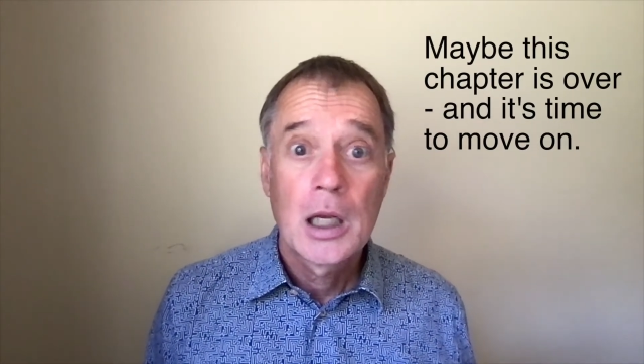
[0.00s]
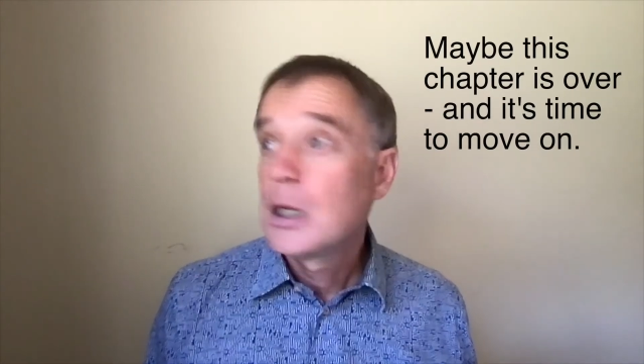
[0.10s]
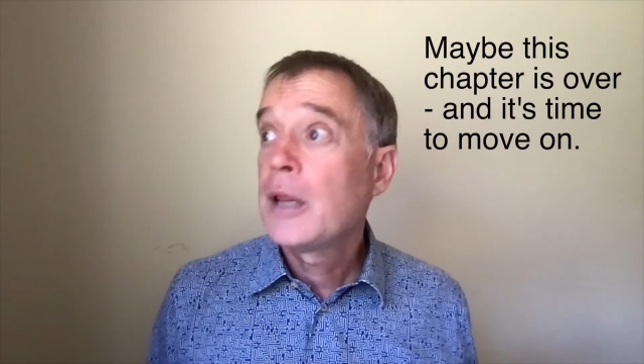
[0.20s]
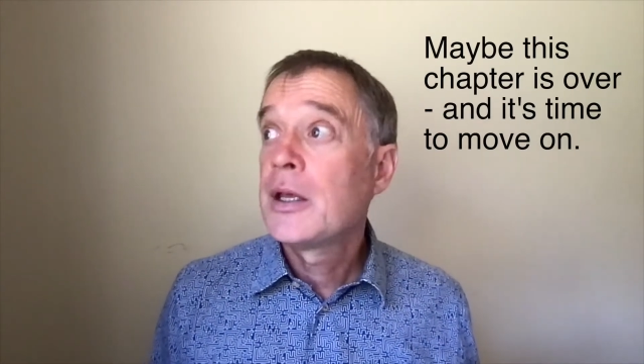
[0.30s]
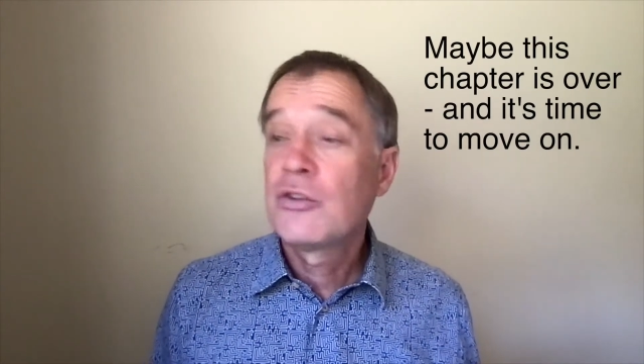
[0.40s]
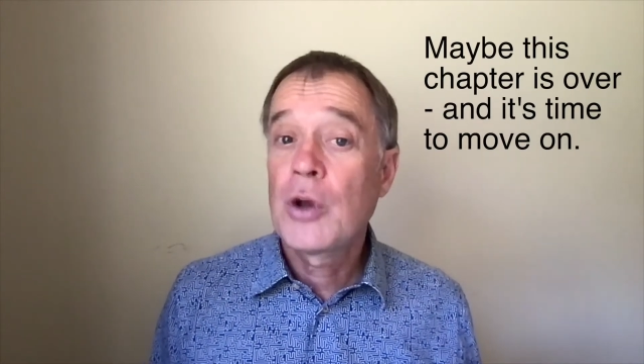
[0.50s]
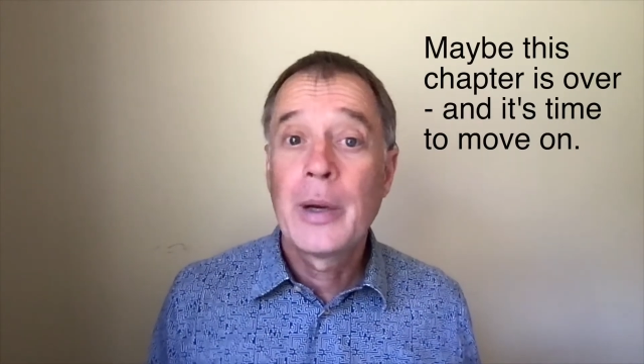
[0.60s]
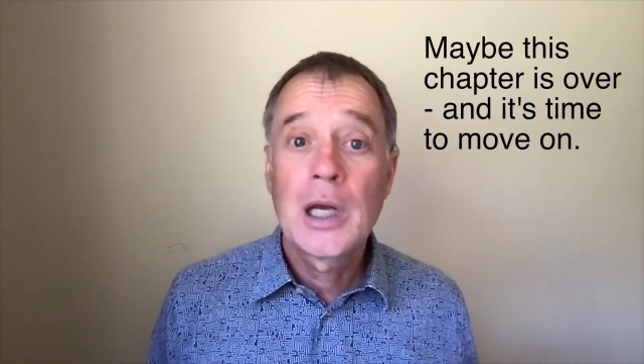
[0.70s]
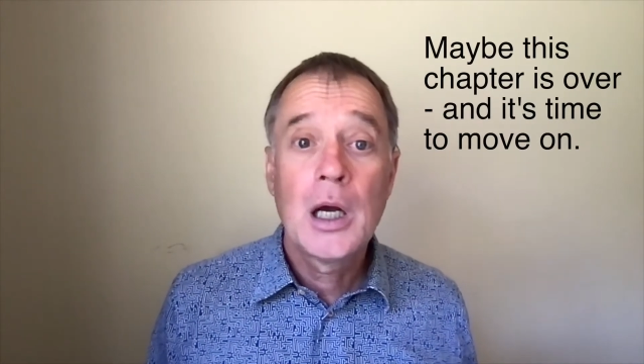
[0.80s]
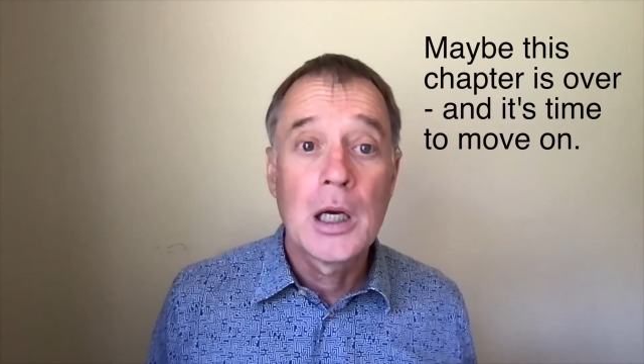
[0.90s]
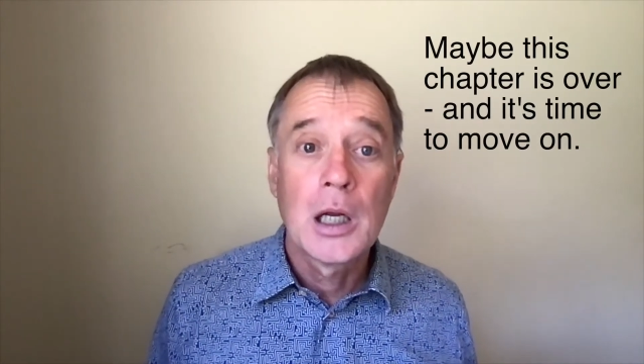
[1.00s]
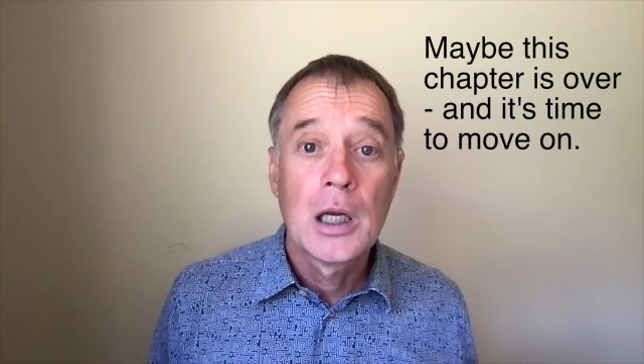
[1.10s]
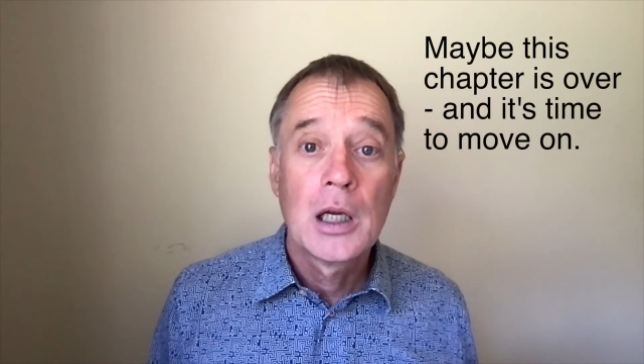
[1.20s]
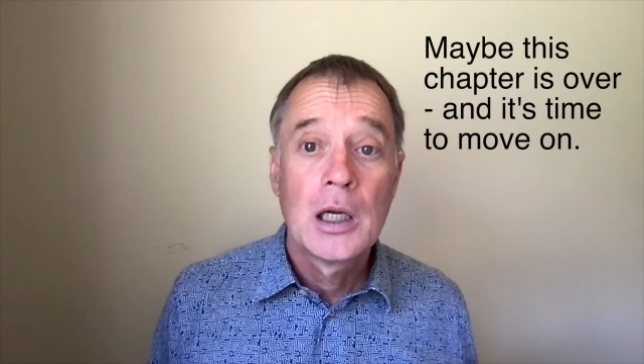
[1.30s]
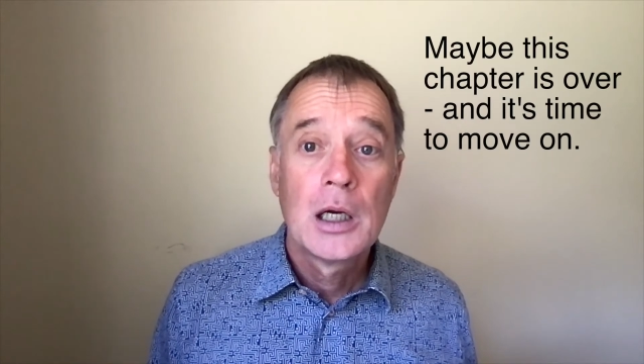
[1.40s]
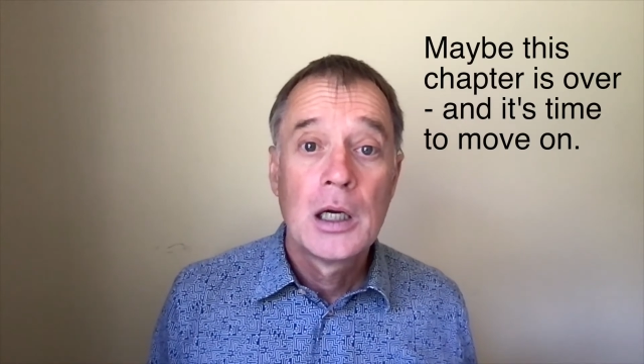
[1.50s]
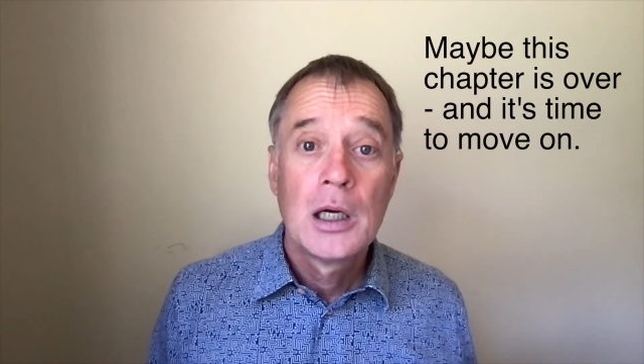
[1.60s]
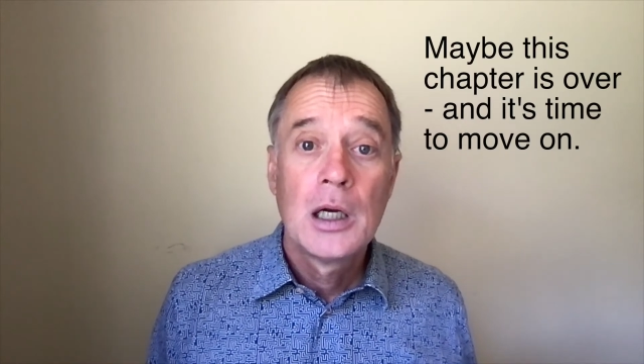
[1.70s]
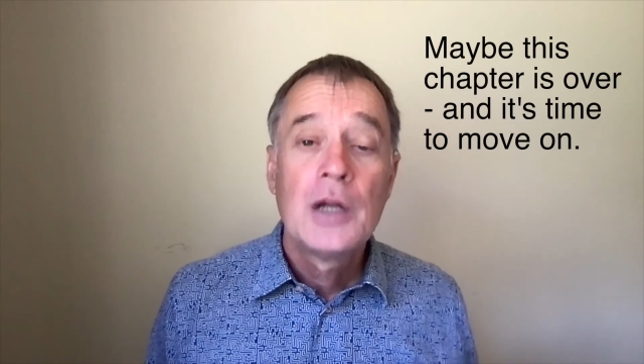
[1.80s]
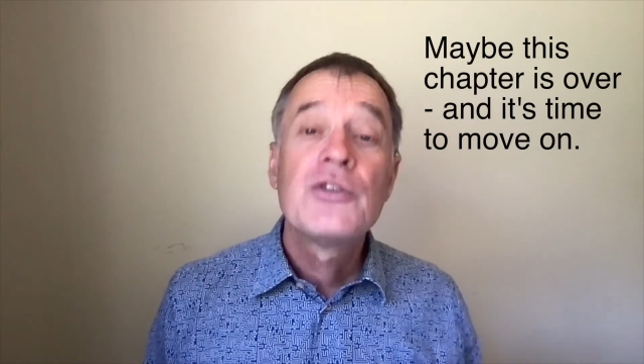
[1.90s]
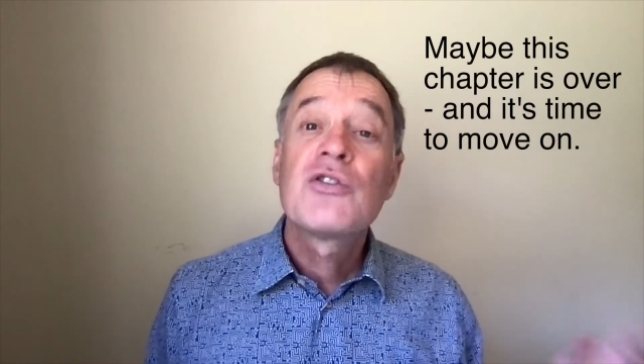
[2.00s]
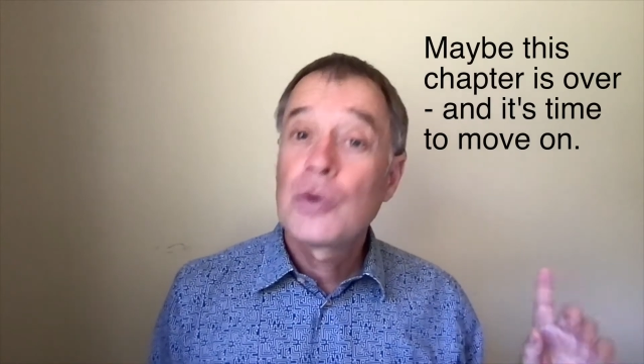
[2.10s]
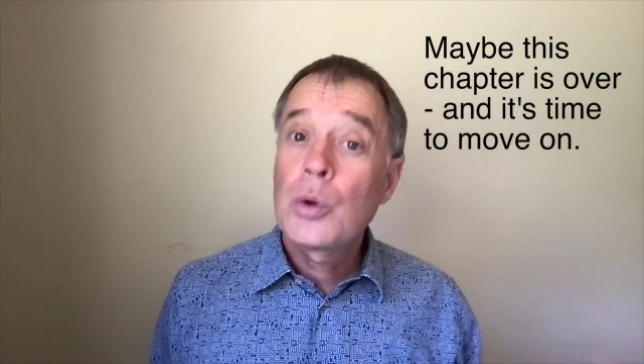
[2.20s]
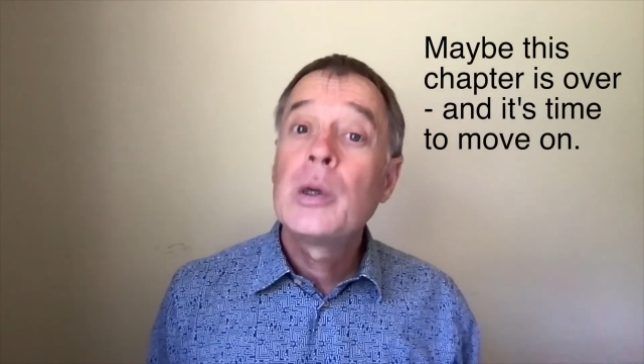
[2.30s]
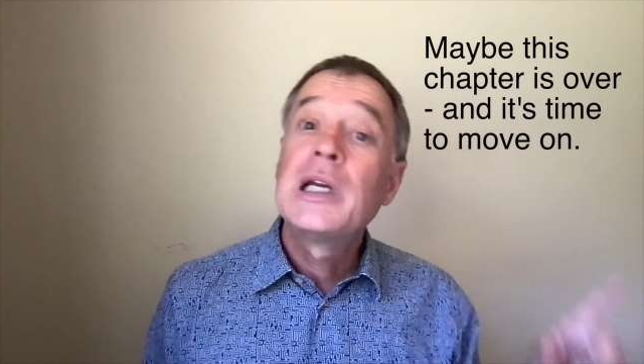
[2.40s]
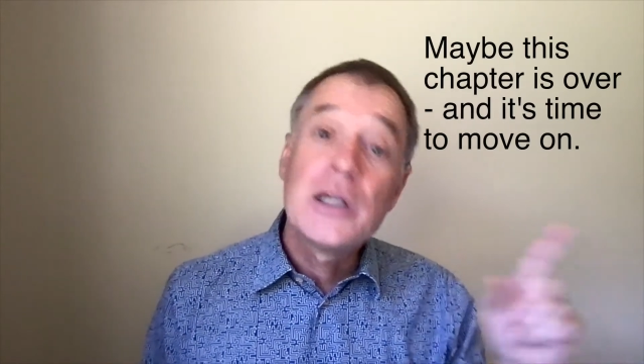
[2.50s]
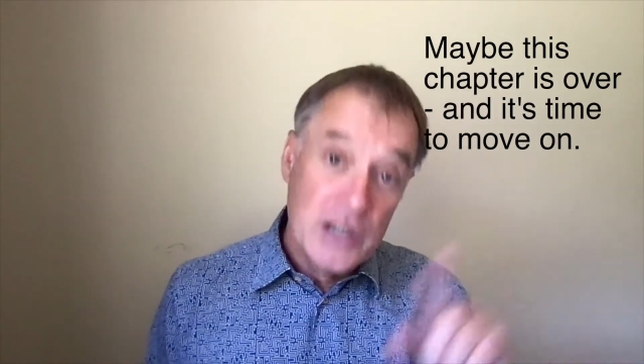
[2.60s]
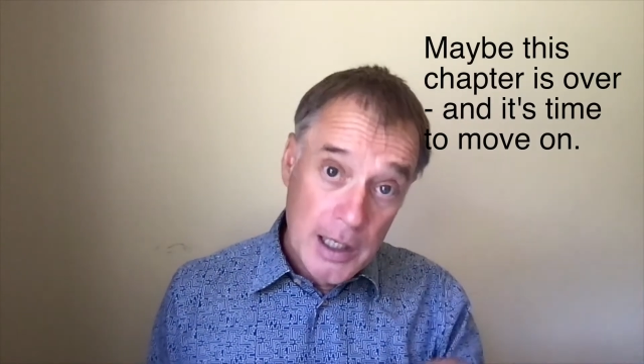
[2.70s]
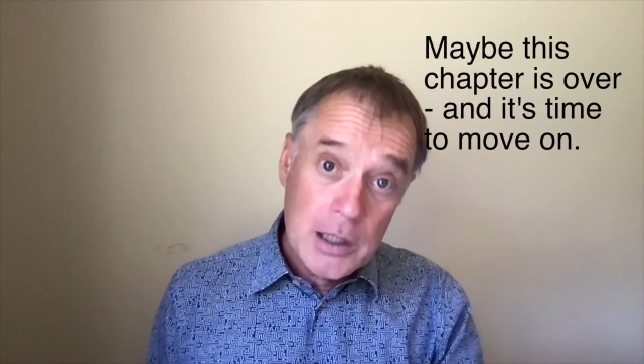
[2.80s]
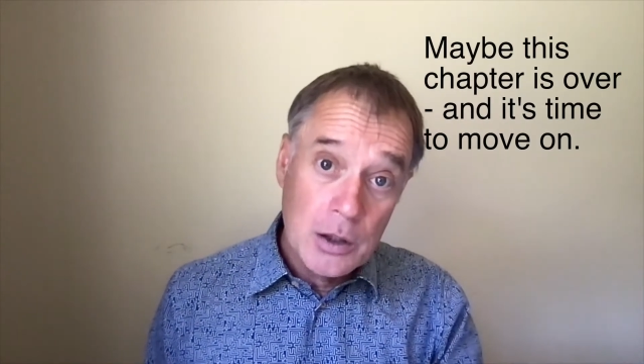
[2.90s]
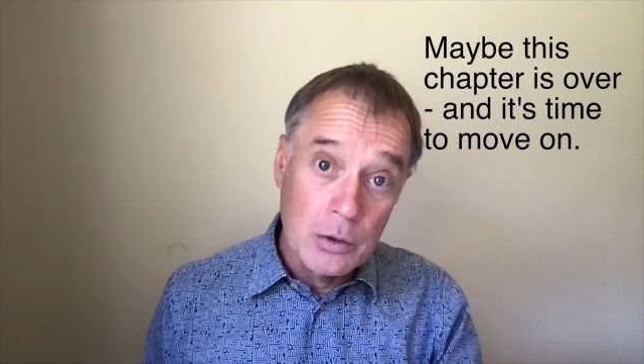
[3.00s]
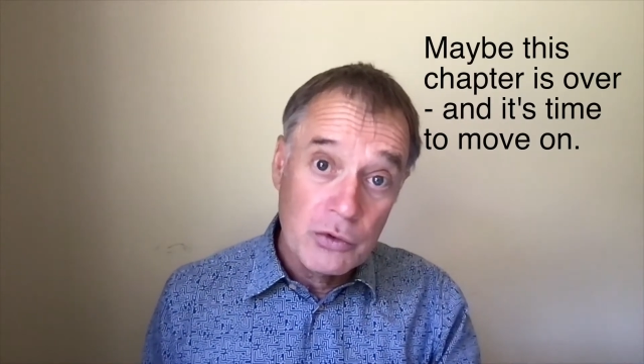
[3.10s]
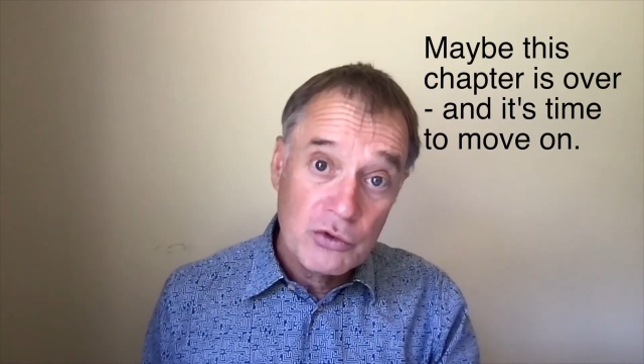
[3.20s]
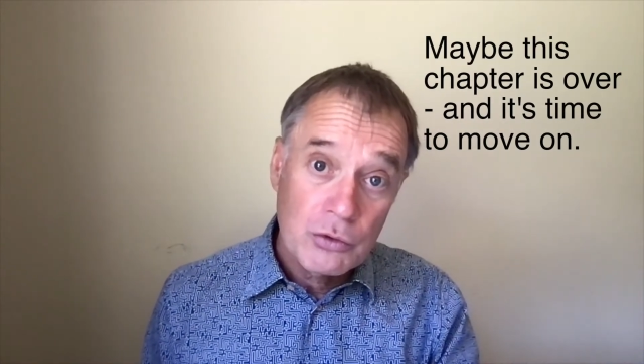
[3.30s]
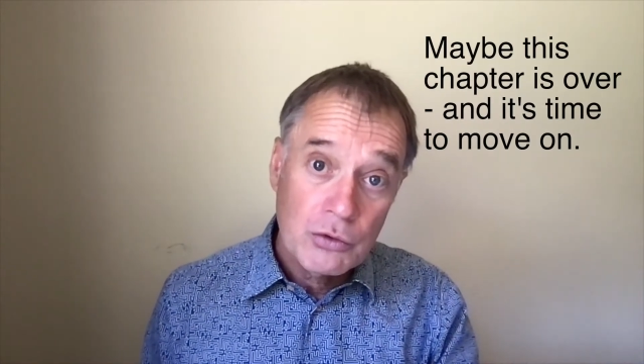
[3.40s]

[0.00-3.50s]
Nothing's going on. The story continues